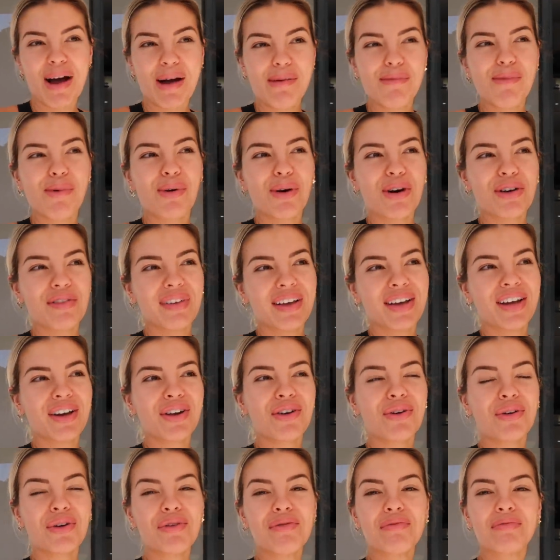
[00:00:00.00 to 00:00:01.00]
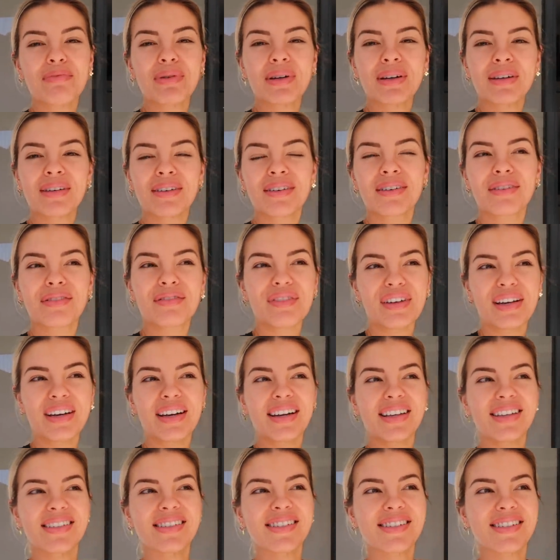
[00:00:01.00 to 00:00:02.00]
I'm more of like a group
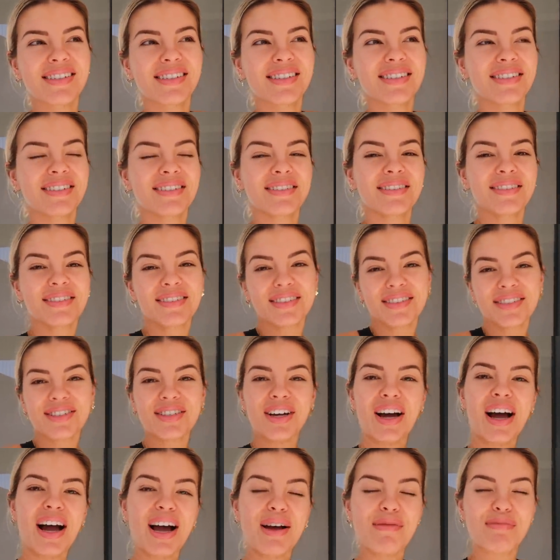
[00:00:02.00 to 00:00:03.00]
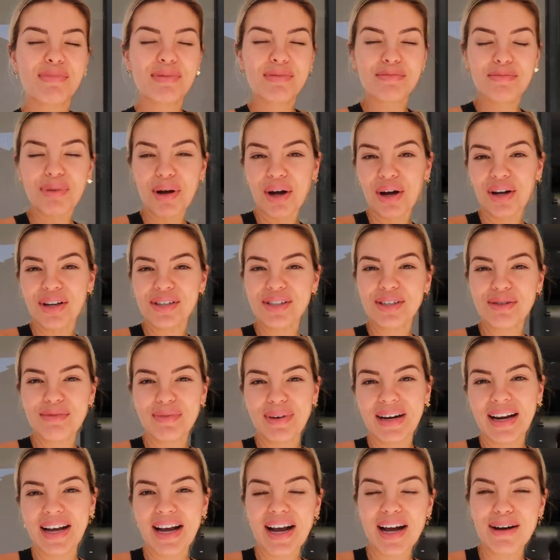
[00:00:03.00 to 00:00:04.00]
fitness type person
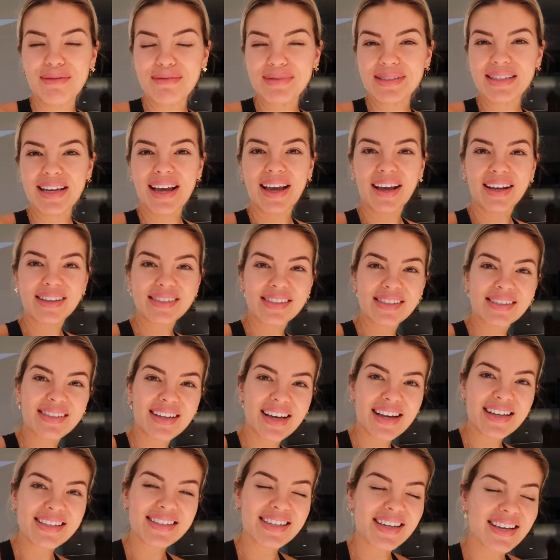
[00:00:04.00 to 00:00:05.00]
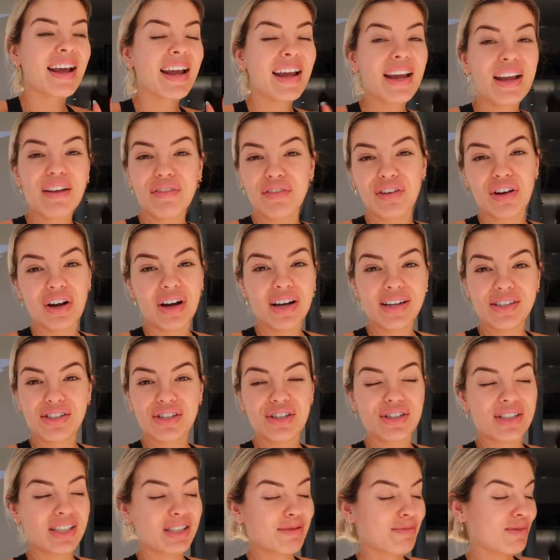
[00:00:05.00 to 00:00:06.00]
when it comes to exercising. If you guys
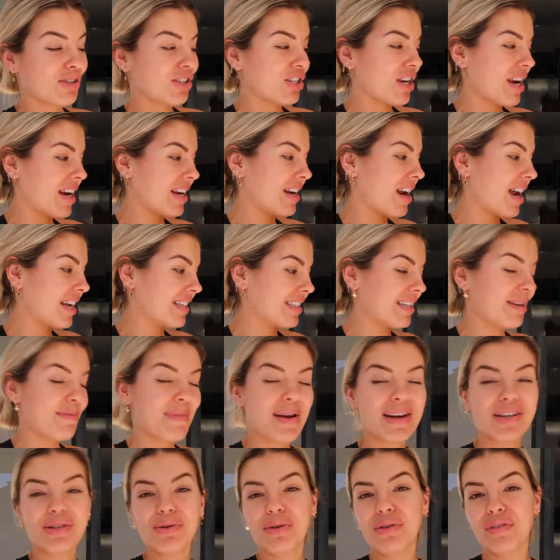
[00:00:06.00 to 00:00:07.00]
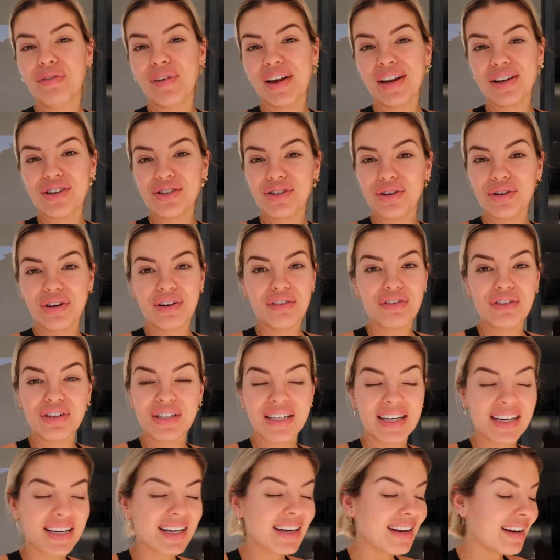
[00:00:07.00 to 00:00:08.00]
use this machine, I didn't mean to offend you if you
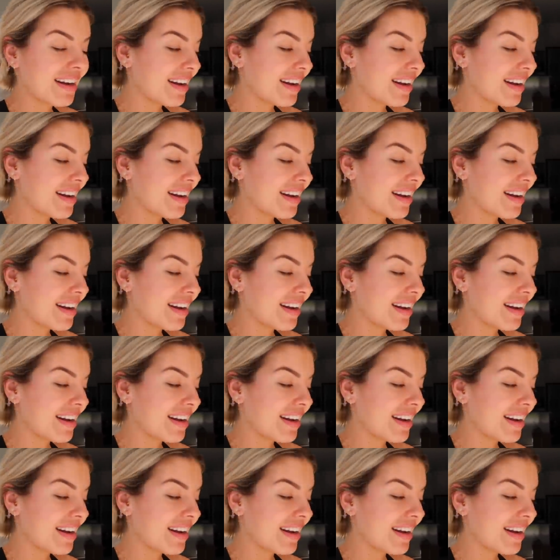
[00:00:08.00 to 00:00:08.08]
did.